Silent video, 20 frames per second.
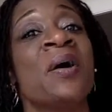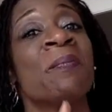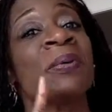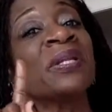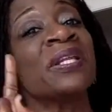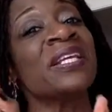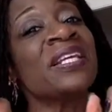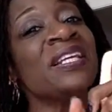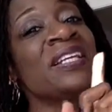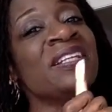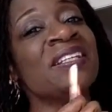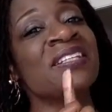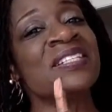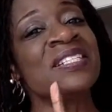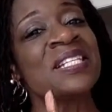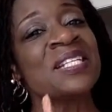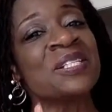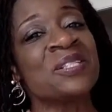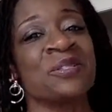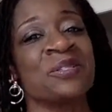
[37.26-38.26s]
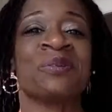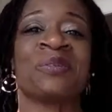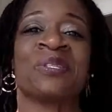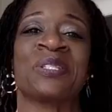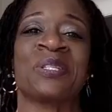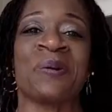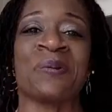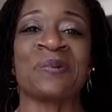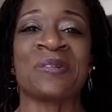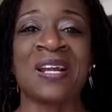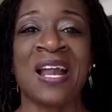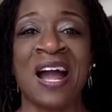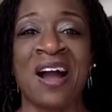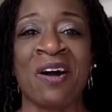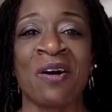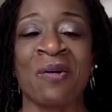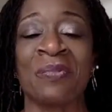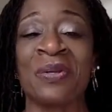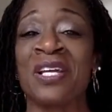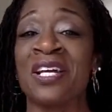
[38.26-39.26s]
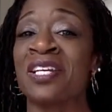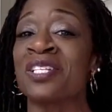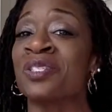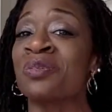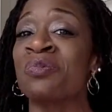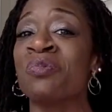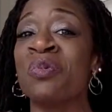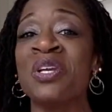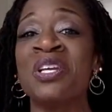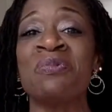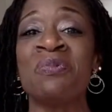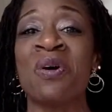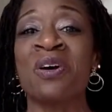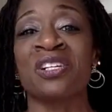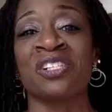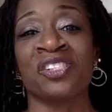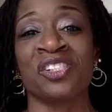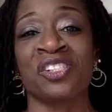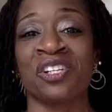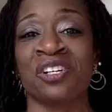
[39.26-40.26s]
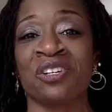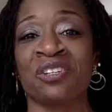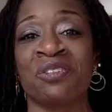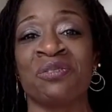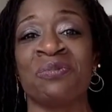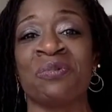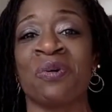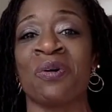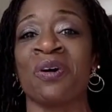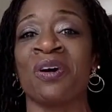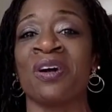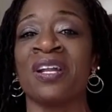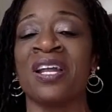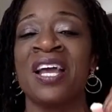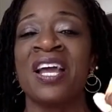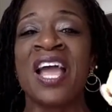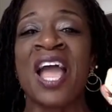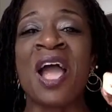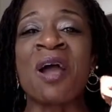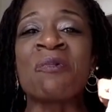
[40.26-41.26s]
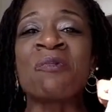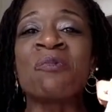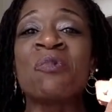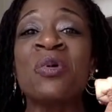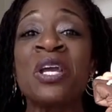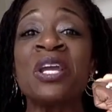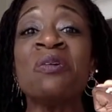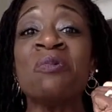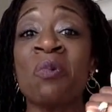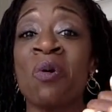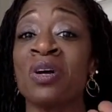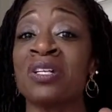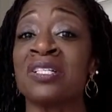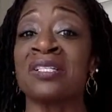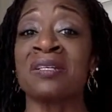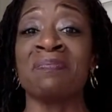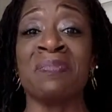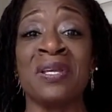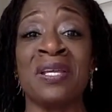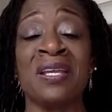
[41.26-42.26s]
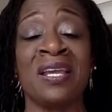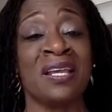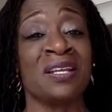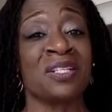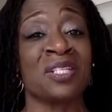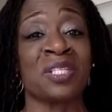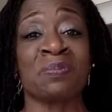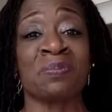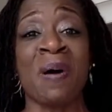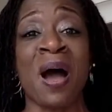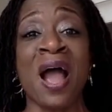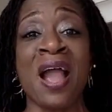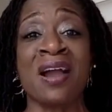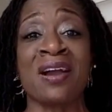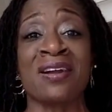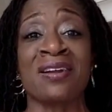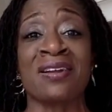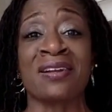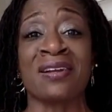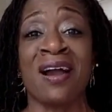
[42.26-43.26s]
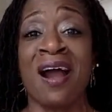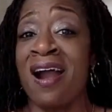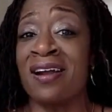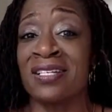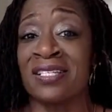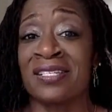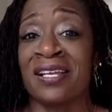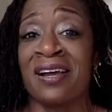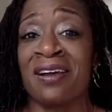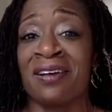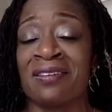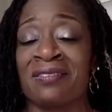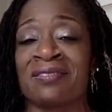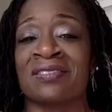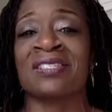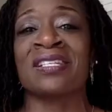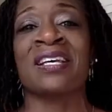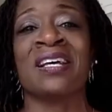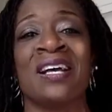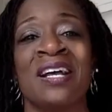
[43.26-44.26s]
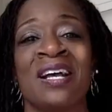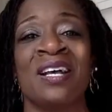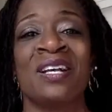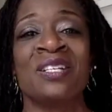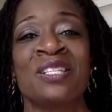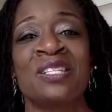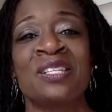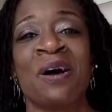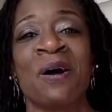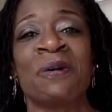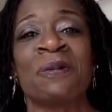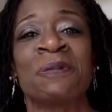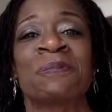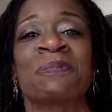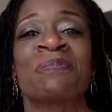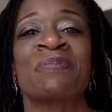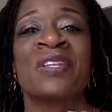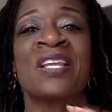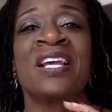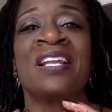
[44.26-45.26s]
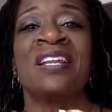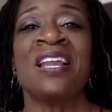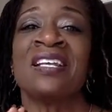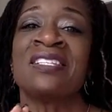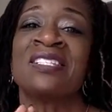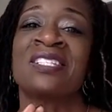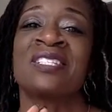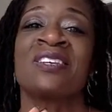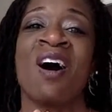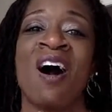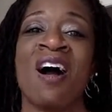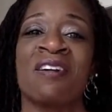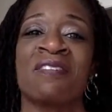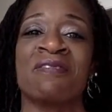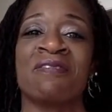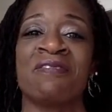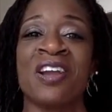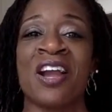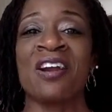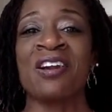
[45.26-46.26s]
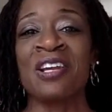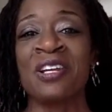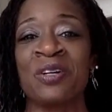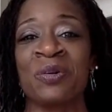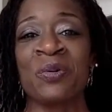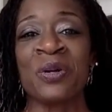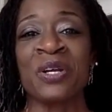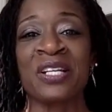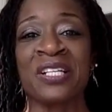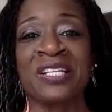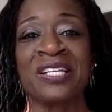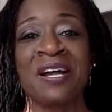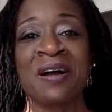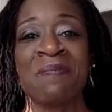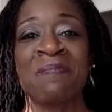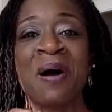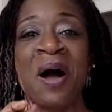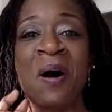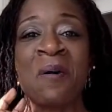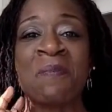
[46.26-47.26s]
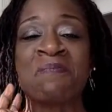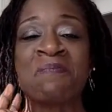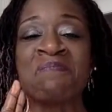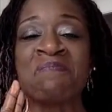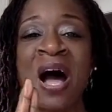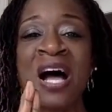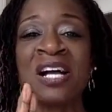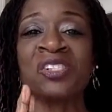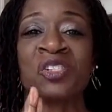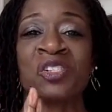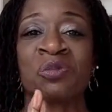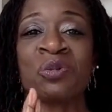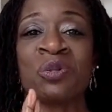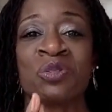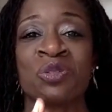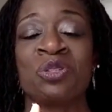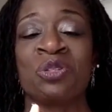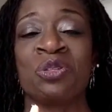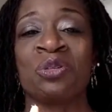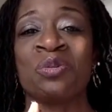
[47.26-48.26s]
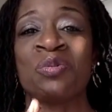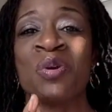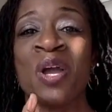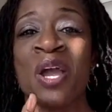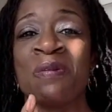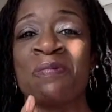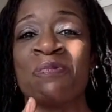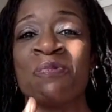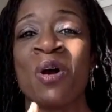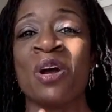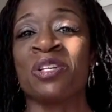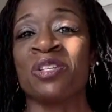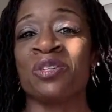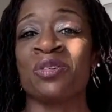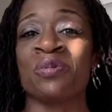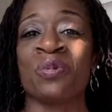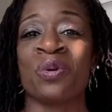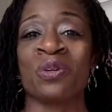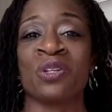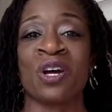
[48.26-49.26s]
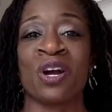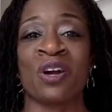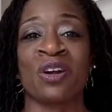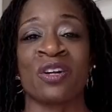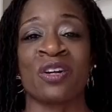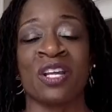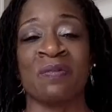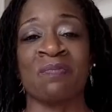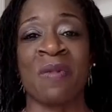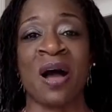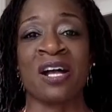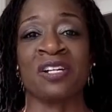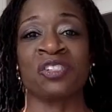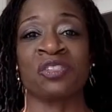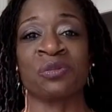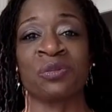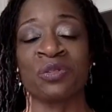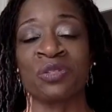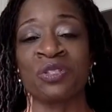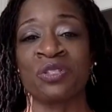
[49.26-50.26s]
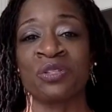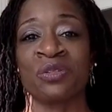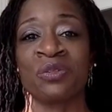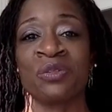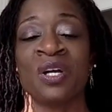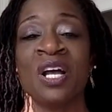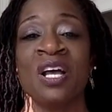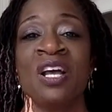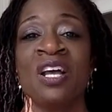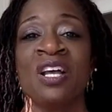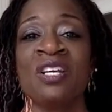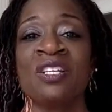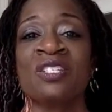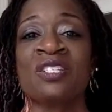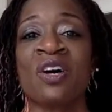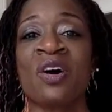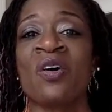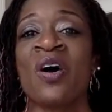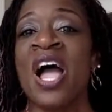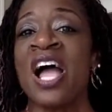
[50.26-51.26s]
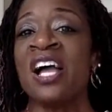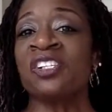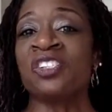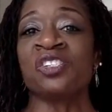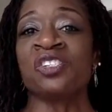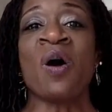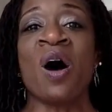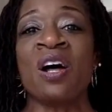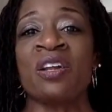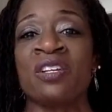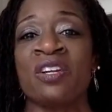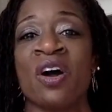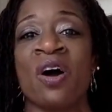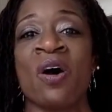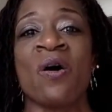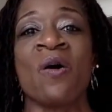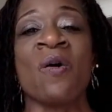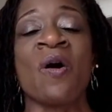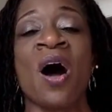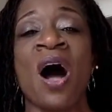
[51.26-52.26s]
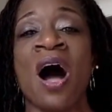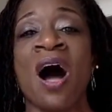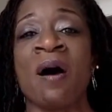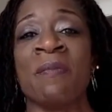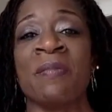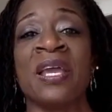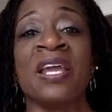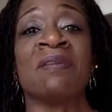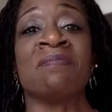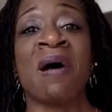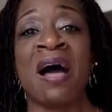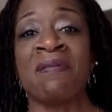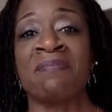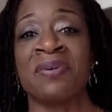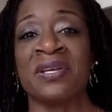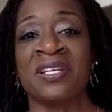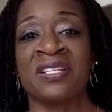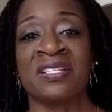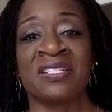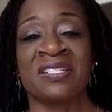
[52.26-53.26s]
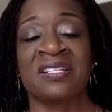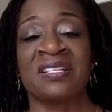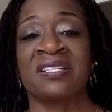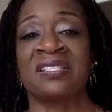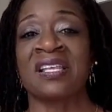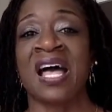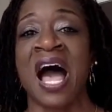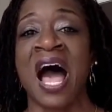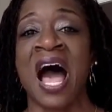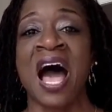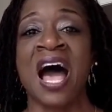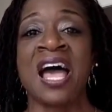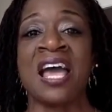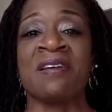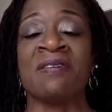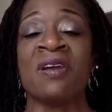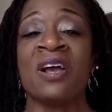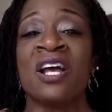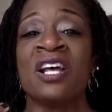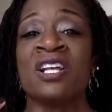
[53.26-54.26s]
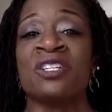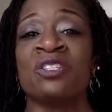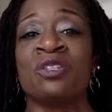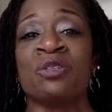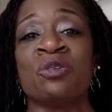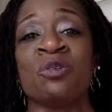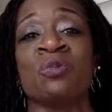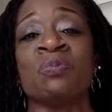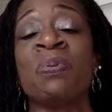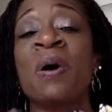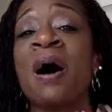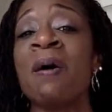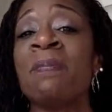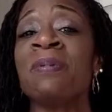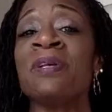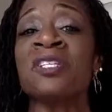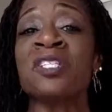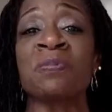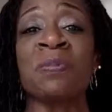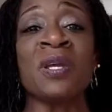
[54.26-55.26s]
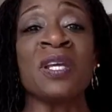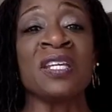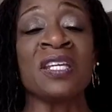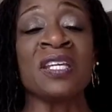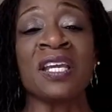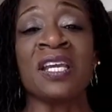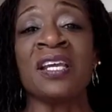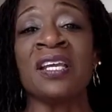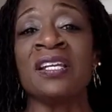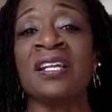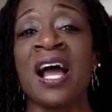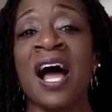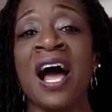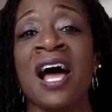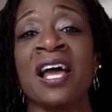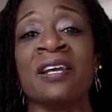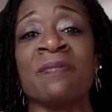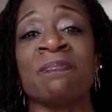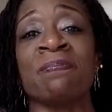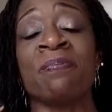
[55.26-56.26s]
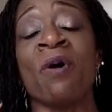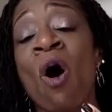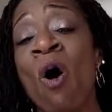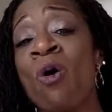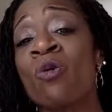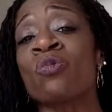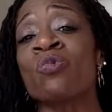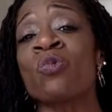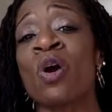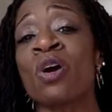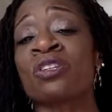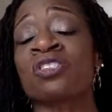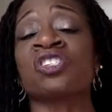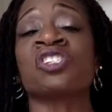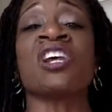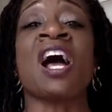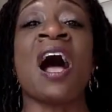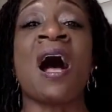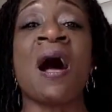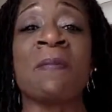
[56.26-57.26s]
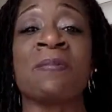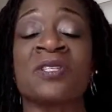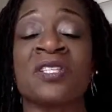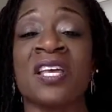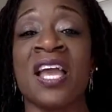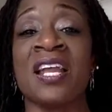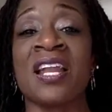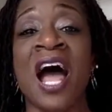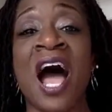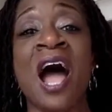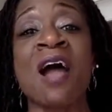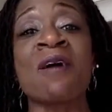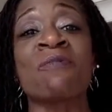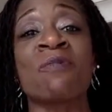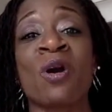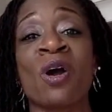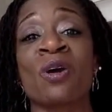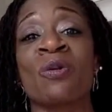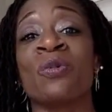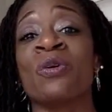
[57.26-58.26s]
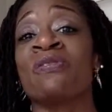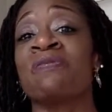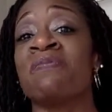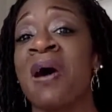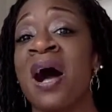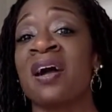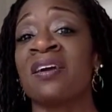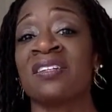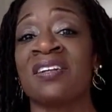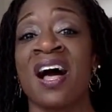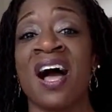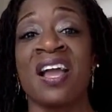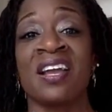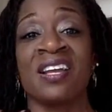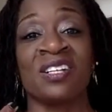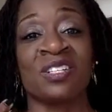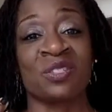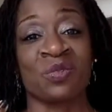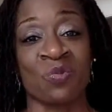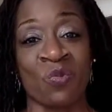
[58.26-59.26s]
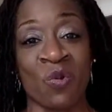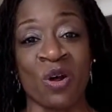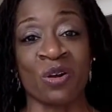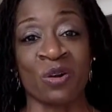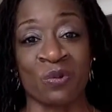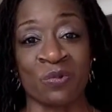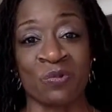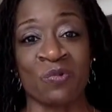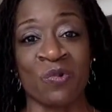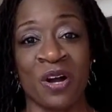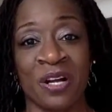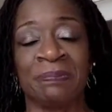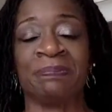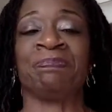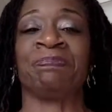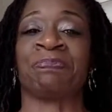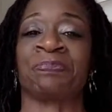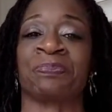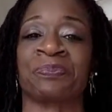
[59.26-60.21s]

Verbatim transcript: please do so now because we want to cheer you on and we want to be inspired ourselves. So, let's talk very quickly about Module 2 and what you will learn in Module 2. So, as you all know, um, in my business, I do public speaking, I hold workshops, and I work with my clients one on one.